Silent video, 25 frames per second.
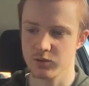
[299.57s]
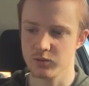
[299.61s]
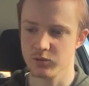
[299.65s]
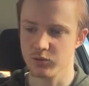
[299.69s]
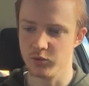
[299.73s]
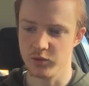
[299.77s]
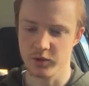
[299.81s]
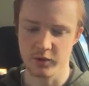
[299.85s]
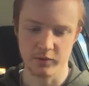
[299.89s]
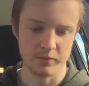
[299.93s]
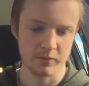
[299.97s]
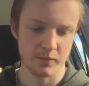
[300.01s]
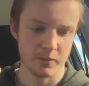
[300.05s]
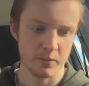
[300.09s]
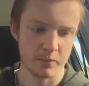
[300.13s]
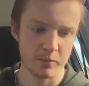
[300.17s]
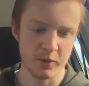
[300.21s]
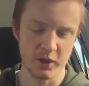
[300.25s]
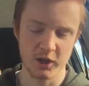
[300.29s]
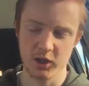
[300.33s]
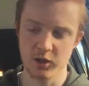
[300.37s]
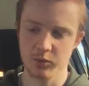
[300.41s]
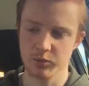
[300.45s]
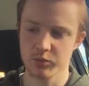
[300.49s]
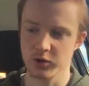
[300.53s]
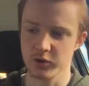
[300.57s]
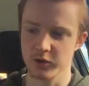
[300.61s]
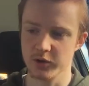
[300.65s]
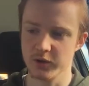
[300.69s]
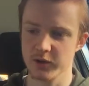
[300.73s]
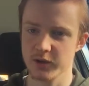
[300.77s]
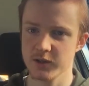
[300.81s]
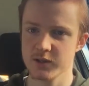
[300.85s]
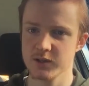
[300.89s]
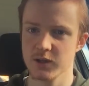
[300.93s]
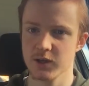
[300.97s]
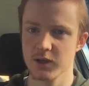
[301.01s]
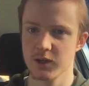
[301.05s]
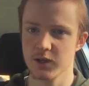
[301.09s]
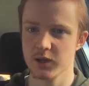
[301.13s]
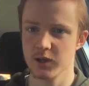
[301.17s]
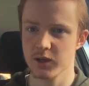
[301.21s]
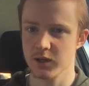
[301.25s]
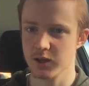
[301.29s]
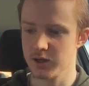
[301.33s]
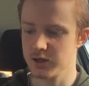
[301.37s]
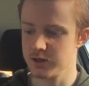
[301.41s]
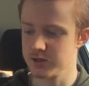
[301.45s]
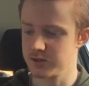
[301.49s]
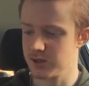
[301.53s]
my media product
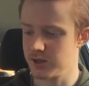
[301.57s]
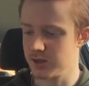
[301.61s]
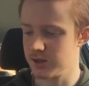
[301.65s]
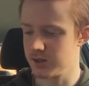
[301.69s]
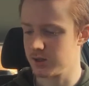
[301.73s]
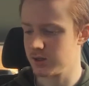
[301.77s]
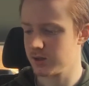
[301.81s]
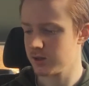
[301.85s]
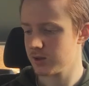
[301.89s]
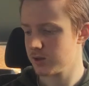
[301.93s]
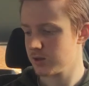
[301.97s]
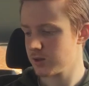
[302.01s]
is a